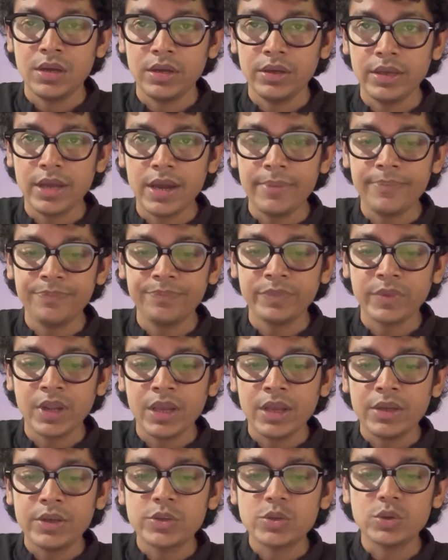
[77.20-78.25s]
Yeah,
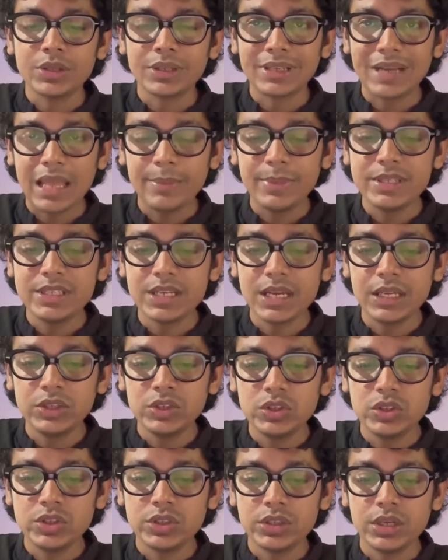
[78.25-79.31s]
so the climate
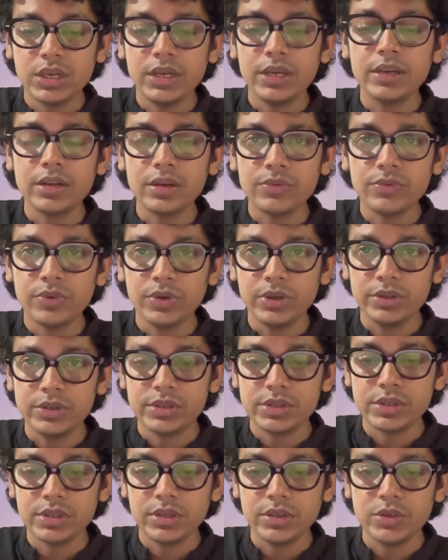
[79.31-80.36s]
change
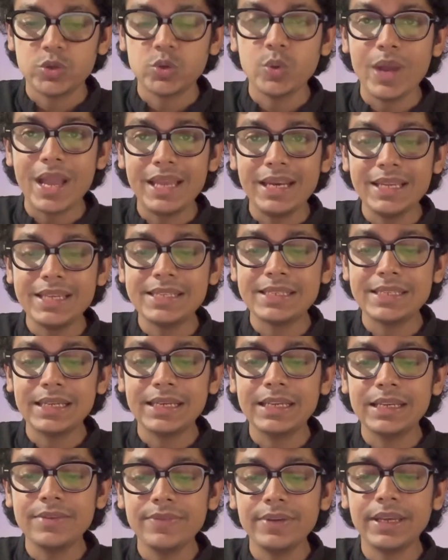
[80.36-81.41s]
refers to any
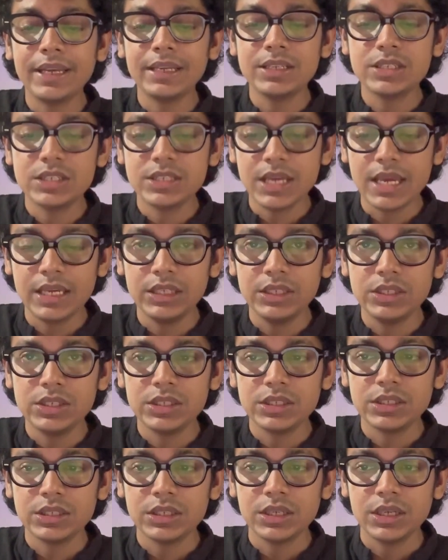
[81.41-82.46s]
significant
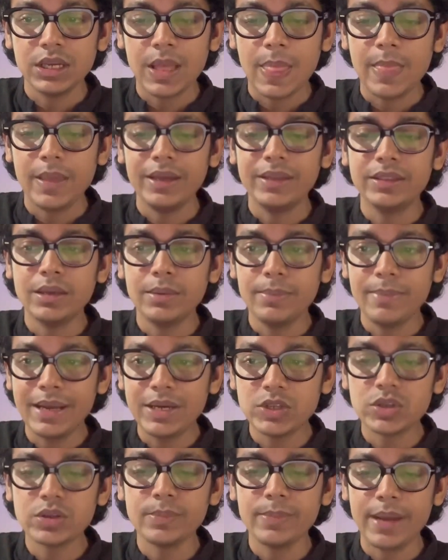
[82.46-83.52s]
change in the
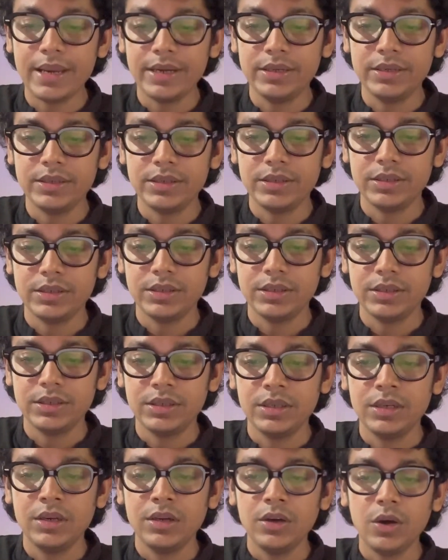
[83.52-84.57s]
measurement
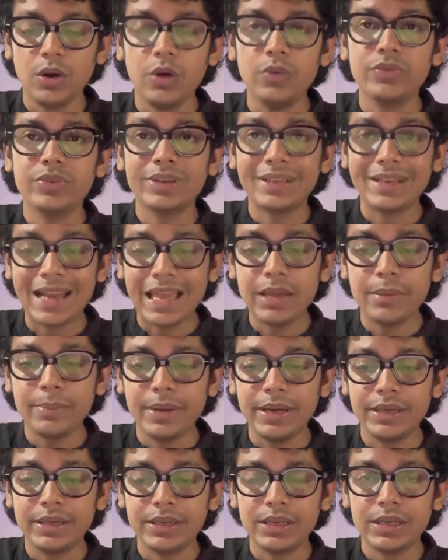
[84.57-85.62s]
of
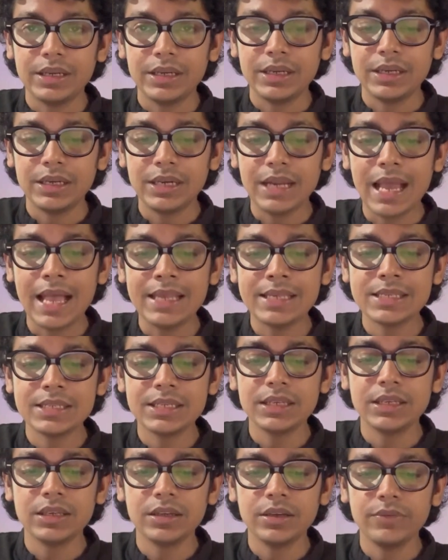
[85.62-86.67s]
climate
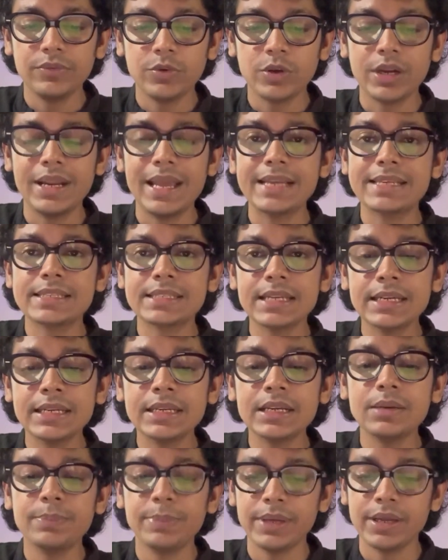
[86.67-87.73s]
lasting for an
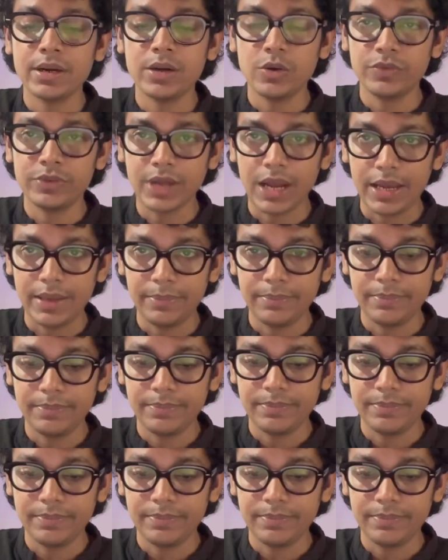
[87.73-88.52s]
extended period of time.